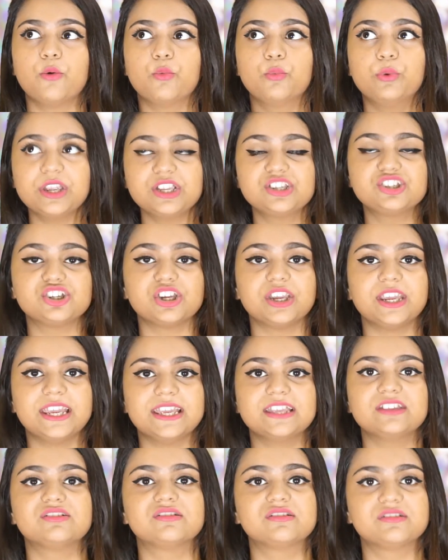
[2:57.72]
which
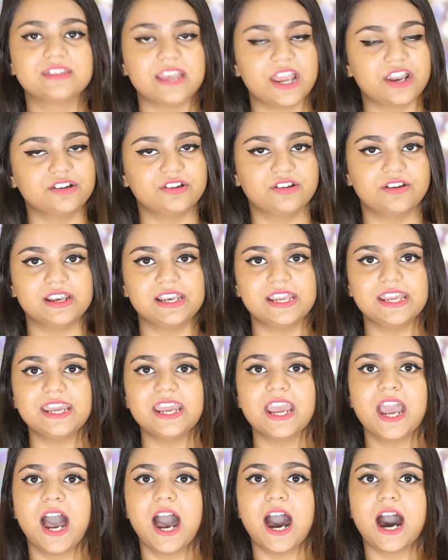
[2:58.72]
is generally
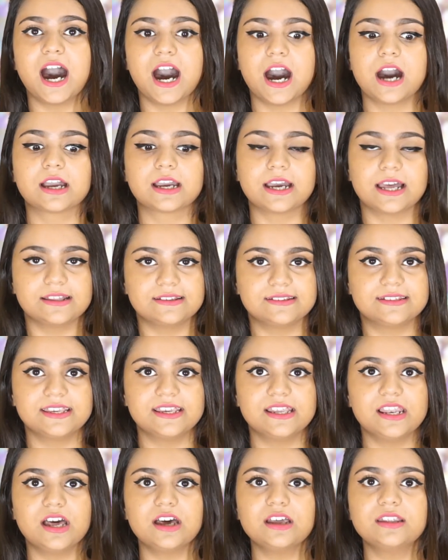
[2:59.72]
a
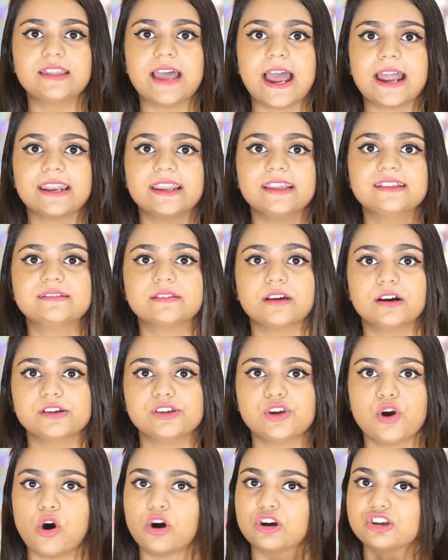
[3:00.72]
concealer that is
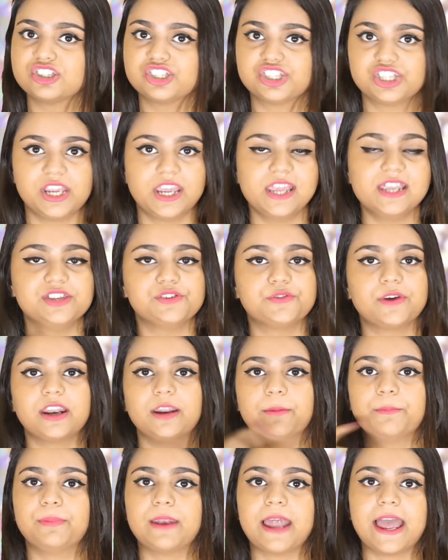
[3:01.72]
your shade. You can
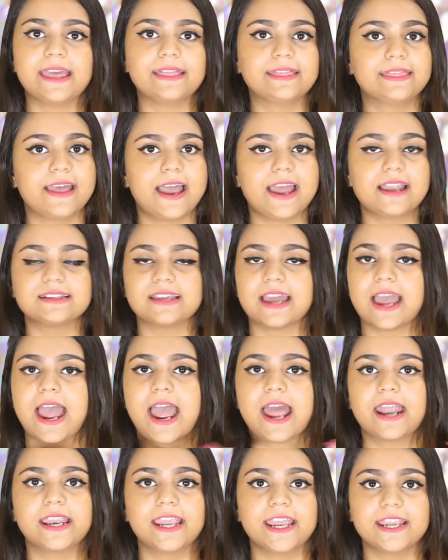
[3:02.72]
apply that
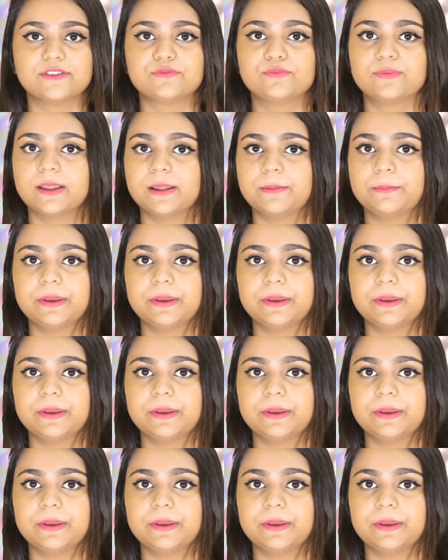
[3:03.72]
and it will